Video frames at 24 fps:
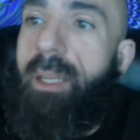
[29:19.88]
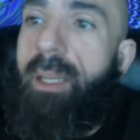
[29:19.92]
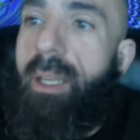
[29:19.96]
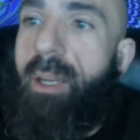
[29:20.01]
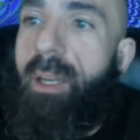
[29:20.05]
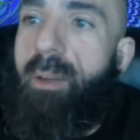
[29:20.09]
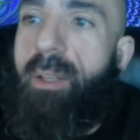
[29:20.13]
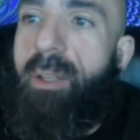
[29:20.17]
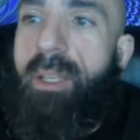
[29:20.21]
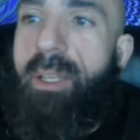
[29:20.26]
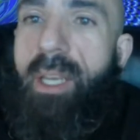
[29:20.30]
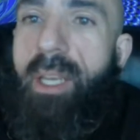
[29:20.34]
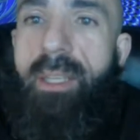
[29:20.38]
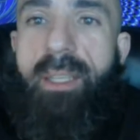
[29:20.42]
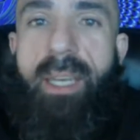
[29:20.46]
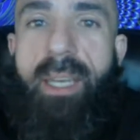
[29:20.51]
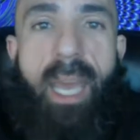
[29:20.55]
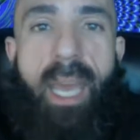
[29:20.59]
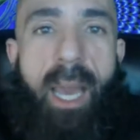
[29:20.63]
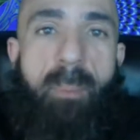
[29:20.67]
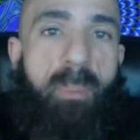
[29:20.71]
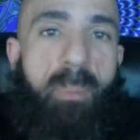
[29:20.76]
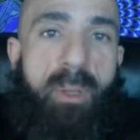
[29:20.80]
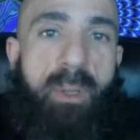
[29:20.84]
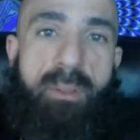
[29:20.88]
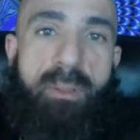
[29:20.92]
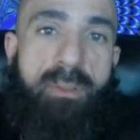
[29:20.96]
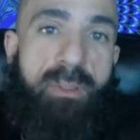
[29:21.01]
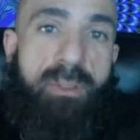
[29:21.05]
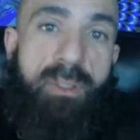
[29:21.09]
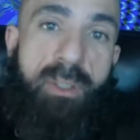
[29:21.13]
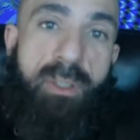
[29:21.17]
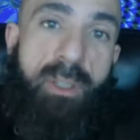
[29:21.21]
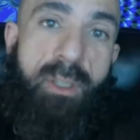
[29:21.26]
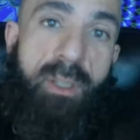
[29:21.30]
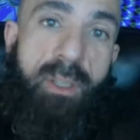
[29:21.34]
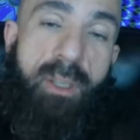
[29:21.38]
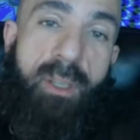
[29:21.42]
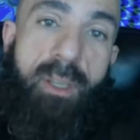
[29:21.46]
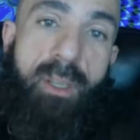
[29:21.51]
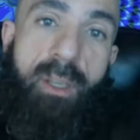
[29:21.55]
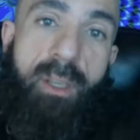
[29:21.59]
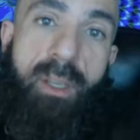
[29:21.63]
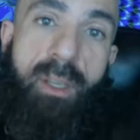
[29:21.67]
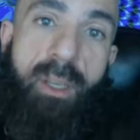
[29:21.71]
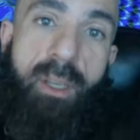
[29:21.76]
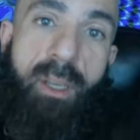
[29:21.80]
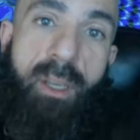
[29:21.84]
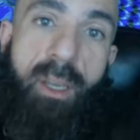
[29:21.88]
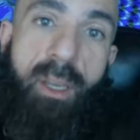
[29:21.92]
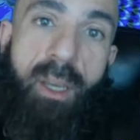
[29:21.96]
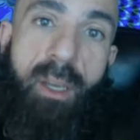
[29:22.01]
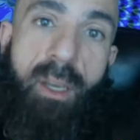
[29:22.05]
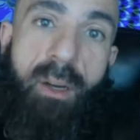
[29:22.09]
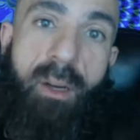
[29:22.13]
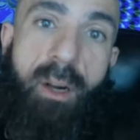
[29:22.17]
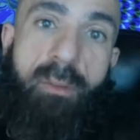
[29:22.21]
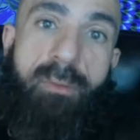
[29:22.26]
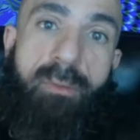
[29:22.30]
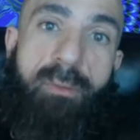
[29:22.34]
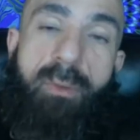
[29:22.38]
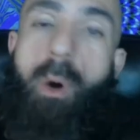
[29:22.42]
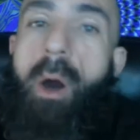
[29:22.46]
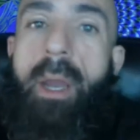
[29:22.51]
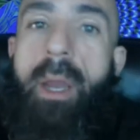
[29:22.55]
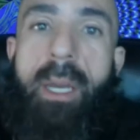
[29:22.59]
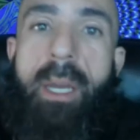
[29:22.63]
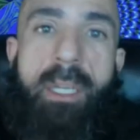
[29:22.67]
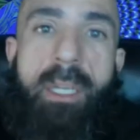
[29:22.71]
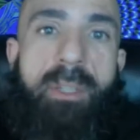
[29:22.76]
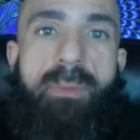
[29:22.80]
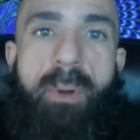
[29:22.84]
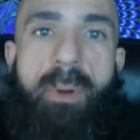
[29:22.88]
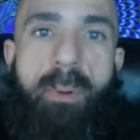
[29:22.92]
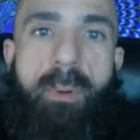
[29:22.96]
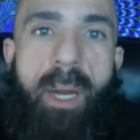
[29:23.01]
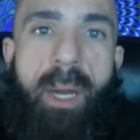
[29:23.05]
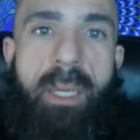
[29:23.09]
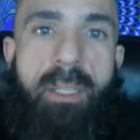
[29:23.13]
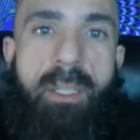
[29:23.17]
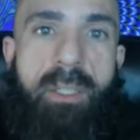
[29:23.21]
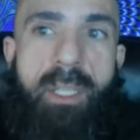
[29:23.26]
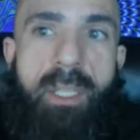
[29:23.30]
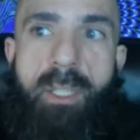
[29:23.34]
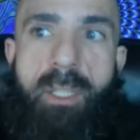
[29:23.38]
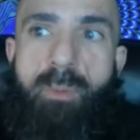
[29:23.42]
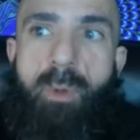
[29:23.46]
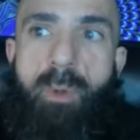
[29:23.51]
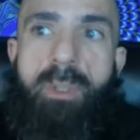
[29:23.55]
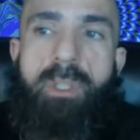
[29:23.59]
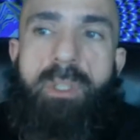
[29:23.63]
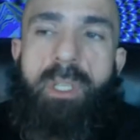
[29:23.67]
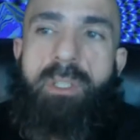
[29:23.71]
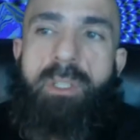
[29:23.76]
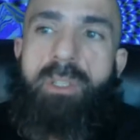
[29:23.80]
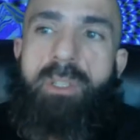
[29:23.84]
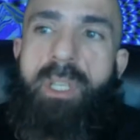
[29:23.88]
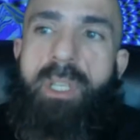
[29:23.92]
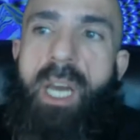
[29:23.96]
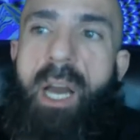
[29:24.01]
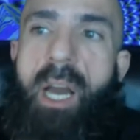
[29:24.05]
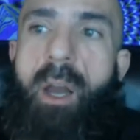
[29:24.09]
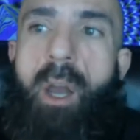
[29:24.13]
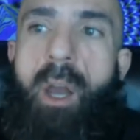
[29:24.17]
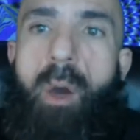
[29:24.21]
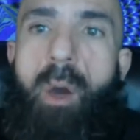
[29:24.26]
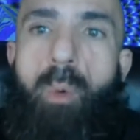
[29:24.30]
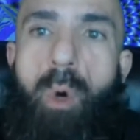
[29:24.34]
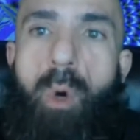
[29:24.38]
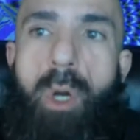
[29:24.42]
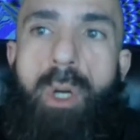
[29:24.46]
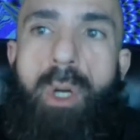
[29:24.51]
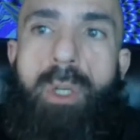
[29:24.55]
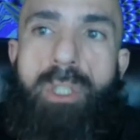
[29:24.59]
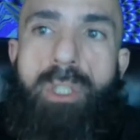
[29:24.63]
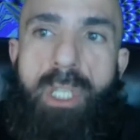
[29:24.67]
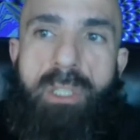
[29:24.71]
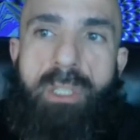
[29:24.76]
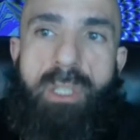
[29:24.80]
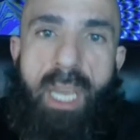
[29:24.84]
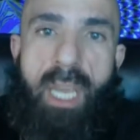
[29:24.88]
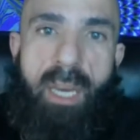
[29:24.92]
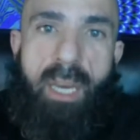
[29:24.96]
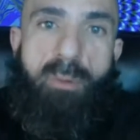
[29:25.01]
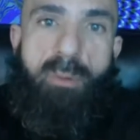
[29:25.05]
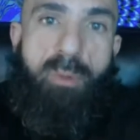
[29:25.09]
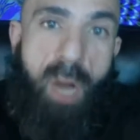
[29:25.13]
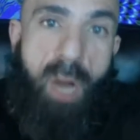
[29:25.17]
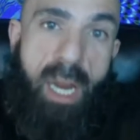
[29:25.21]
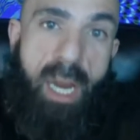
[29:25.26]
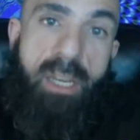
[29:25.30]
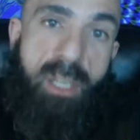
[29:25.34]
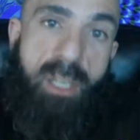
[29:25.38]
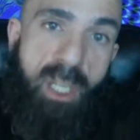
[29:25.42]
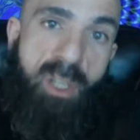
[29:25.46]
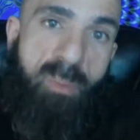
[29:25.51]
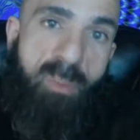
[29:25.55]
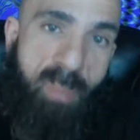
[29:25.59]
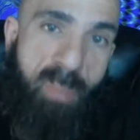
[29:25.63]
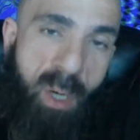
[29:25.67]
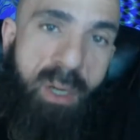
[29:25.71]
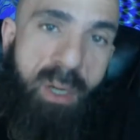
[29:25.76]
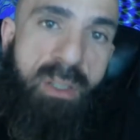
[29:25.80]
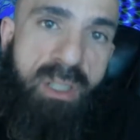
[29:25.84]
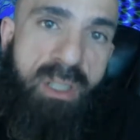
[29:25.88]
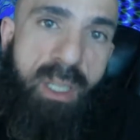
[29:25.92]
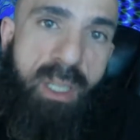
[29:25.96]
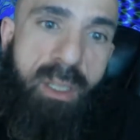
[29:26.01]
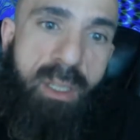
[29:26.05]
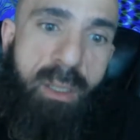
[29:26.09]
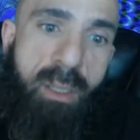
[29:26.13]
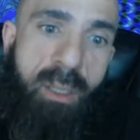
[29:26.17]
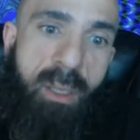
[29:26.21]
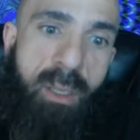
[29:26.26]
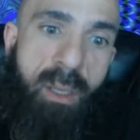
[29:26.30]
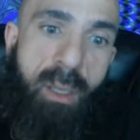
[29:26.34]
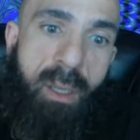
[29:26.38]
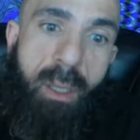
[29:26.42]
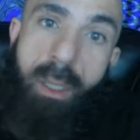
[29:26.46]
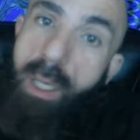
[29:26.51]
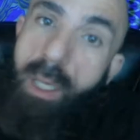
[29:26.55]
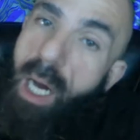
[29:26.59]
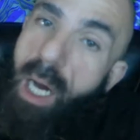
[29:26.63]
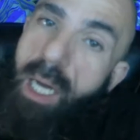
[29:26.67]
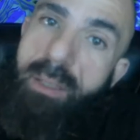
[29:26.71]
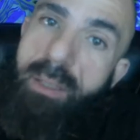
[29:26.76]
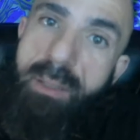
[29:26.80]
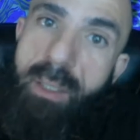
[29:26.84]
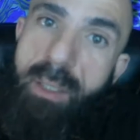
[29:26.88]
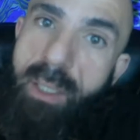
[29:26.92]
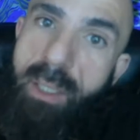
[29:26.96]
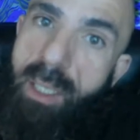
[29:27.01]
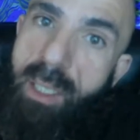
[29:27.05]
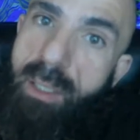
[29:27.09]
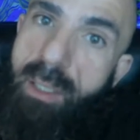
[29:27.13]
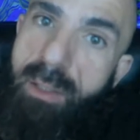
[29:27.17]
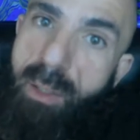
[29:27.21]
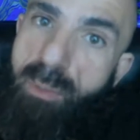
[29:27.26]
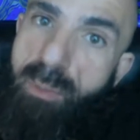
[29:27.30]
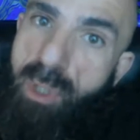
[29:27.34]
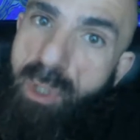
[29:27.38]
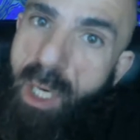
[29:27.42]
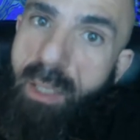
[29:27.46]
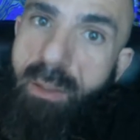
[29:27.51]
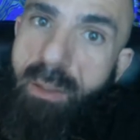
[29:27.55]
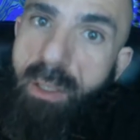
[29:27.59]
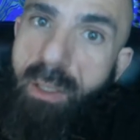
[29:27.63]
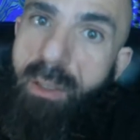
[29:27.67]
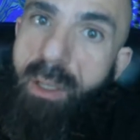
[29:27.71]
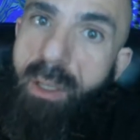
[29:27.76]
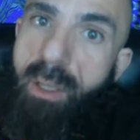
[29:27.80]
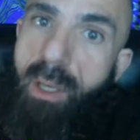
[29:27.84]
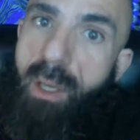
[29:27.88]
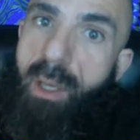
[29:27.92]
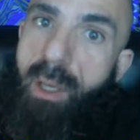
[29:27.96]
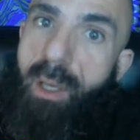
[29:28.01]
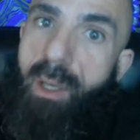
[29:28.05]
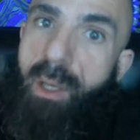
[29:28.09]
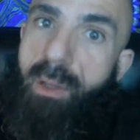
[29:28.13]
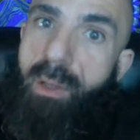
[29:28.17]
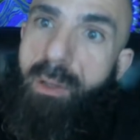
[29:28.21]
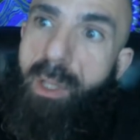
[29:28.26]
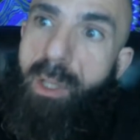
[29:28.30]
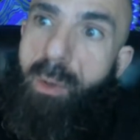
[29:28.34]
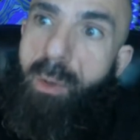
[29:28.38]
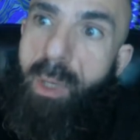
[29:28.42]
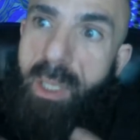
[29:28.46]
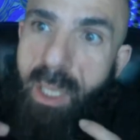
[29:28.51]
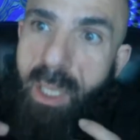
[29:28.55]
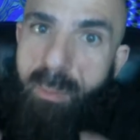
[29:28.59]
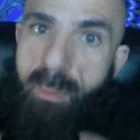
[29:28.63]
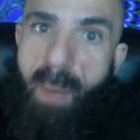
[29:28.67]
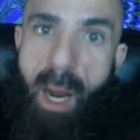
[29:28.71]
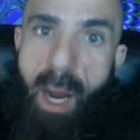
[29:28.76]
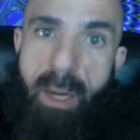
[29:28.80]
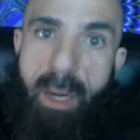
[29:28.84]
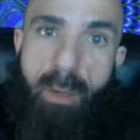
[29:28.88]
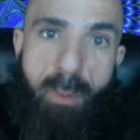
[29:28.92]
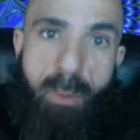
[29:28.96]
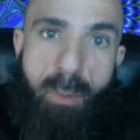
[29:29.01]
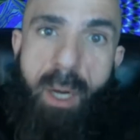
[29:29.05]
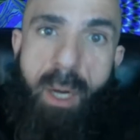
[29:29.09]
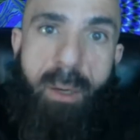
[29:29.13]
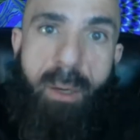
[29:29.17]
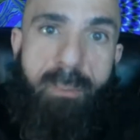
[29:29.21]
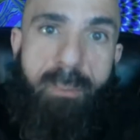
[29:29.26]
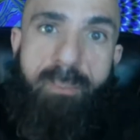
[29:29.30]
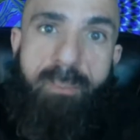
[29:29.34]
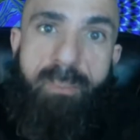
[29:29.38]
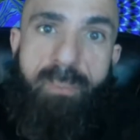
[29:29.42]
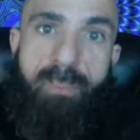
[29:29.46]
you know, nothing happens in our voyage for righteousness. We're just we're just a righteous person constantly subjected to a demonic realm.